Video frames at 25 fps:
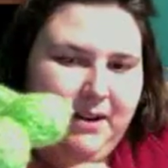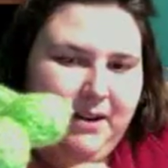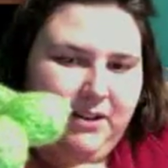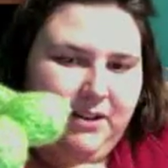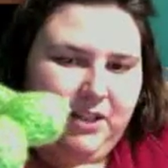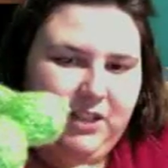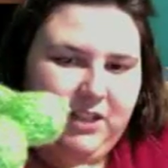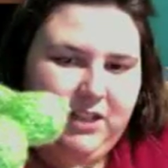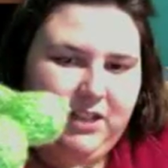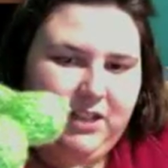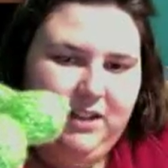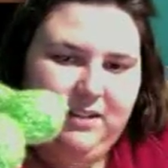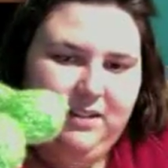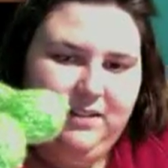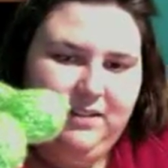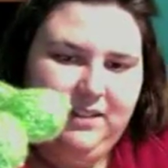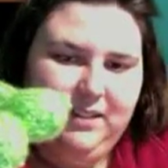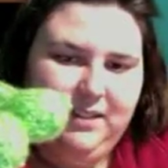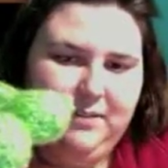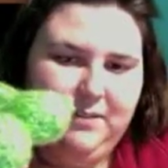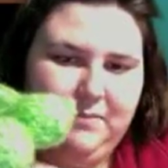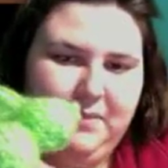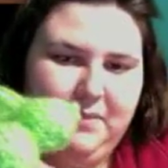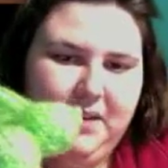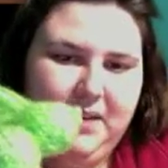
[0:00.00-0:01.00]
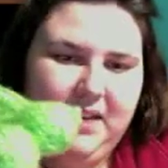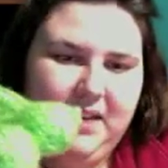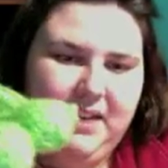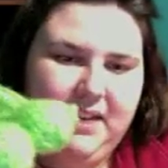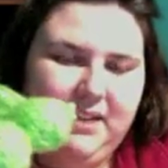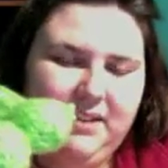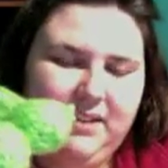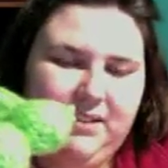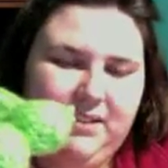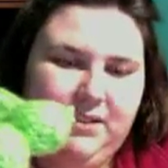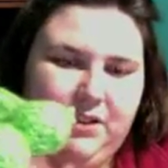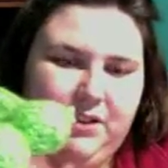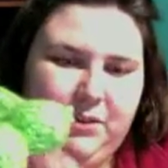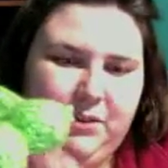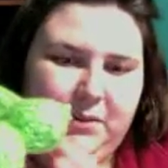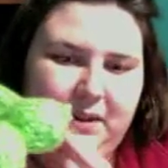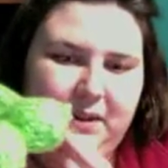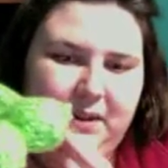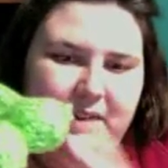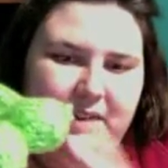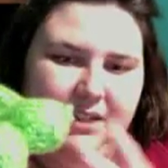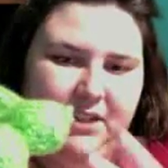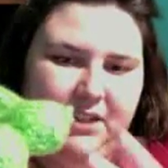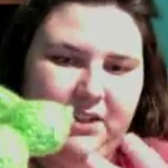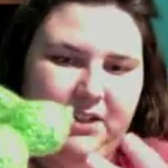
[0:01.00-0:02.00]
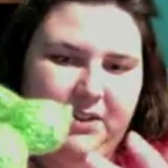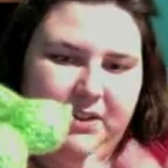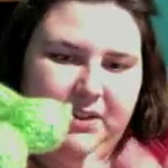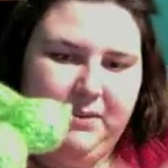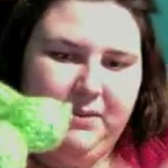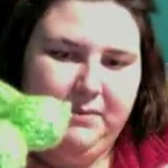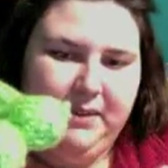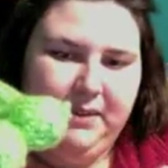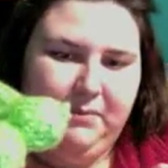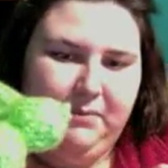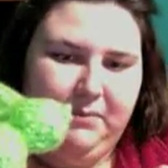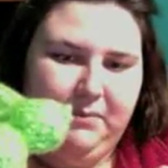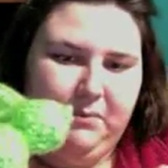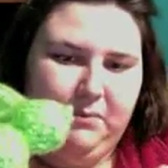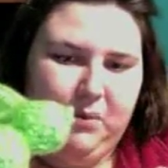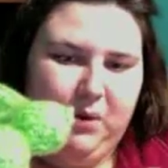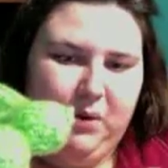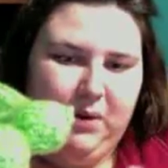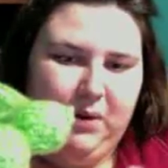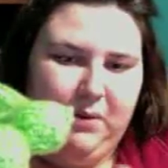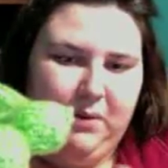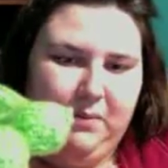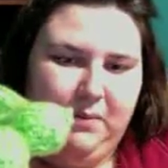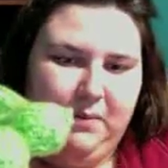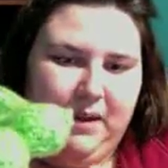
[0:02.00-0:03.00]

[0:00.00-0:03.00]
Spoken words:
she calls them, so she wanted to do them in more